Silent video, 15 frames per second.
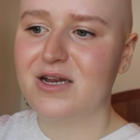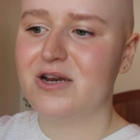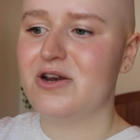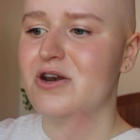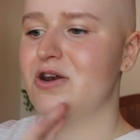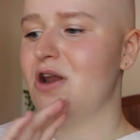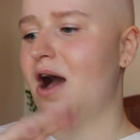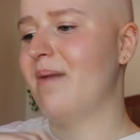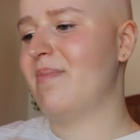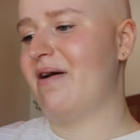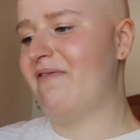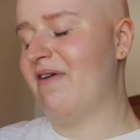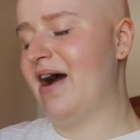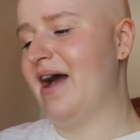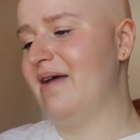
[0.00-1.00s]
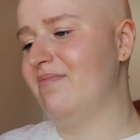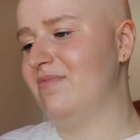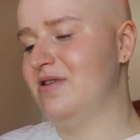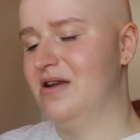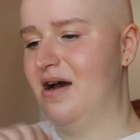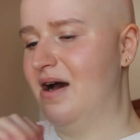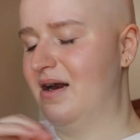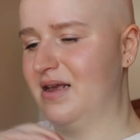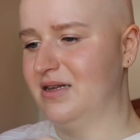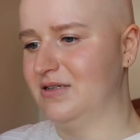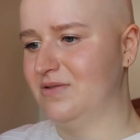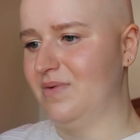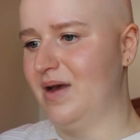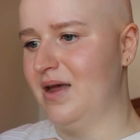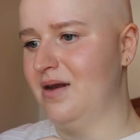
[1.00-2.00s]
not my vibe, not
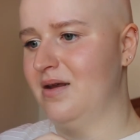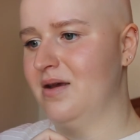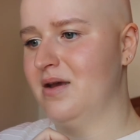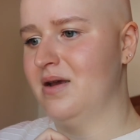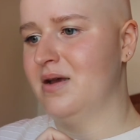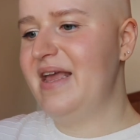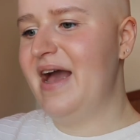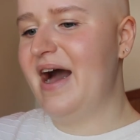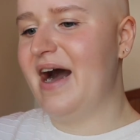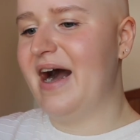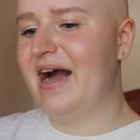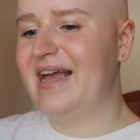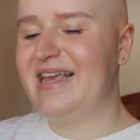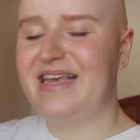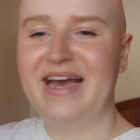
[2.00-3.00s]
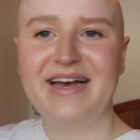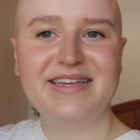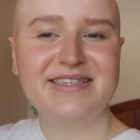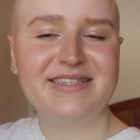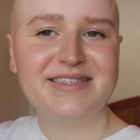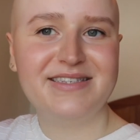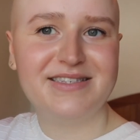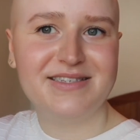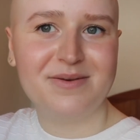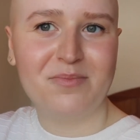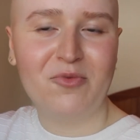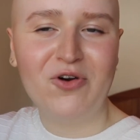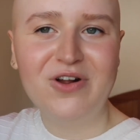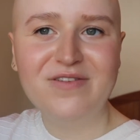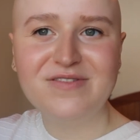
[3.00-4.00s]
into it yeah, I guess
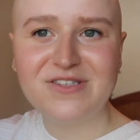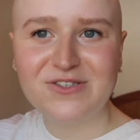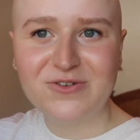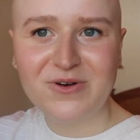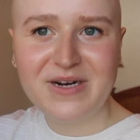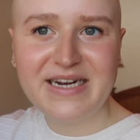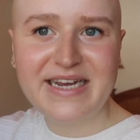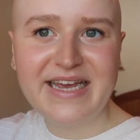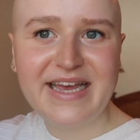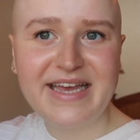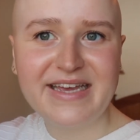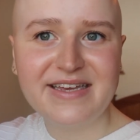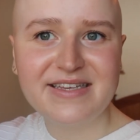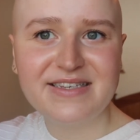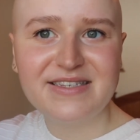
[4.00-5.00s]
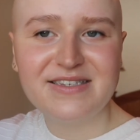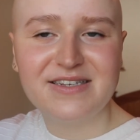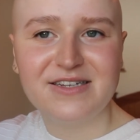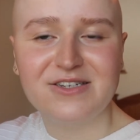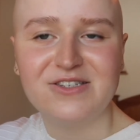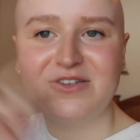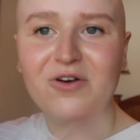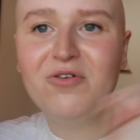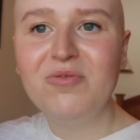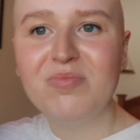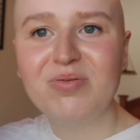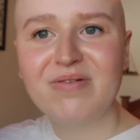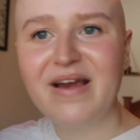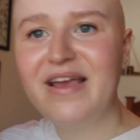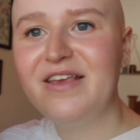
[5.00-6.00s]
moral of the story is don't
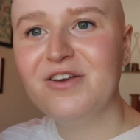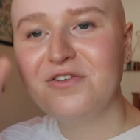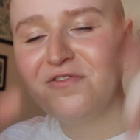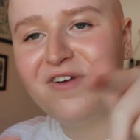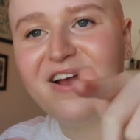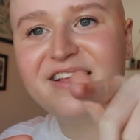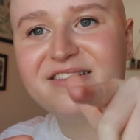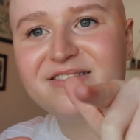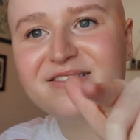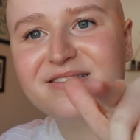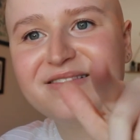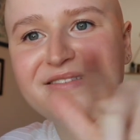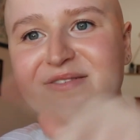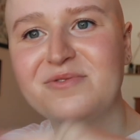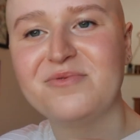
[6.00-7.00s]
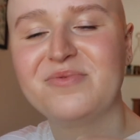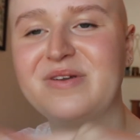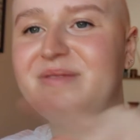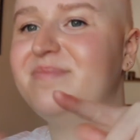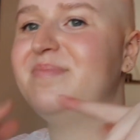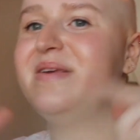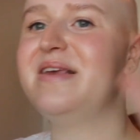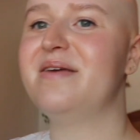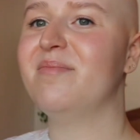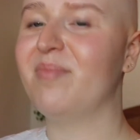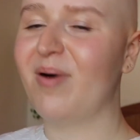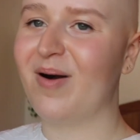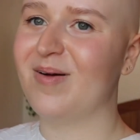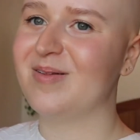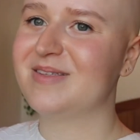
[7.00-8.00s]
prank your friends with being
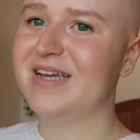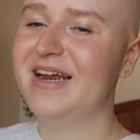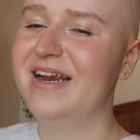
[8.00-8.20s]
bald